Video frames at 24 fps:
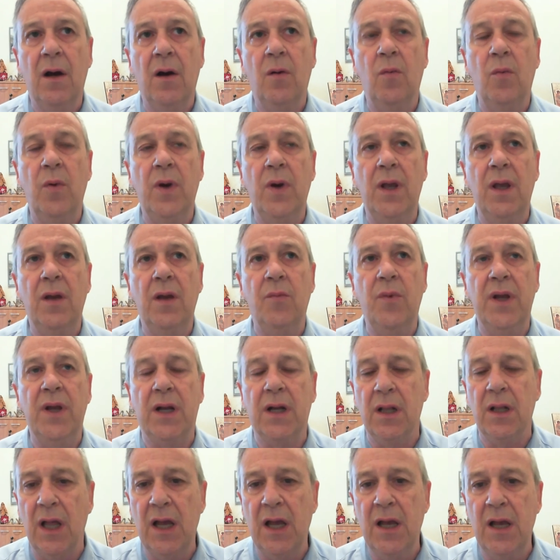we
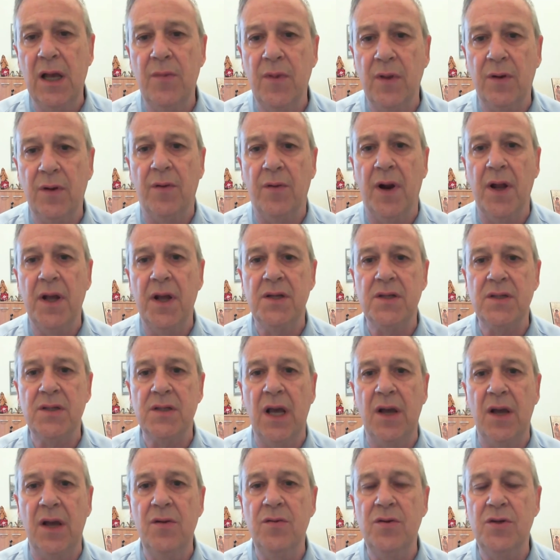claim the grace
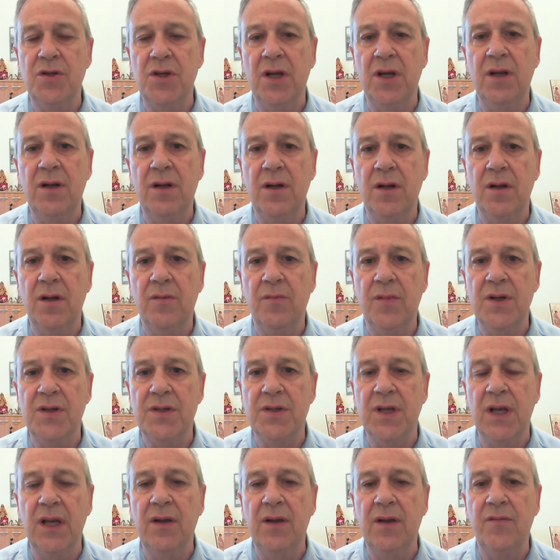that Eugene
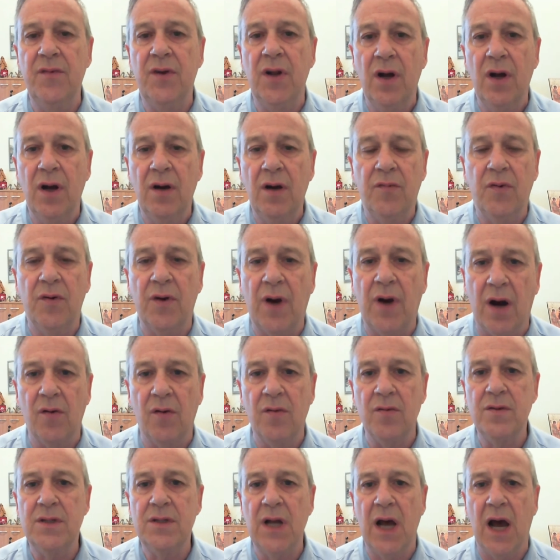received for our
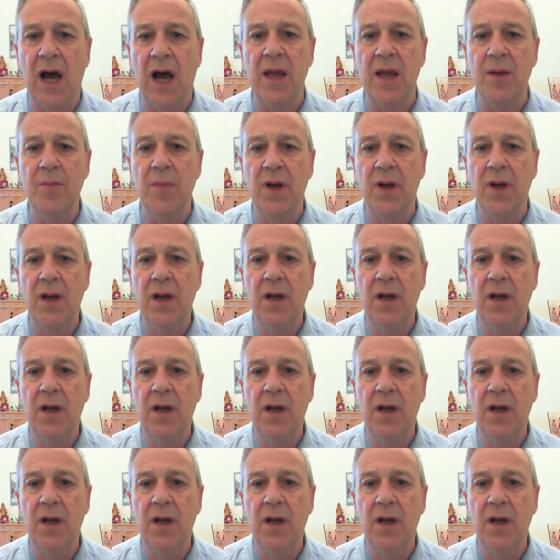own time.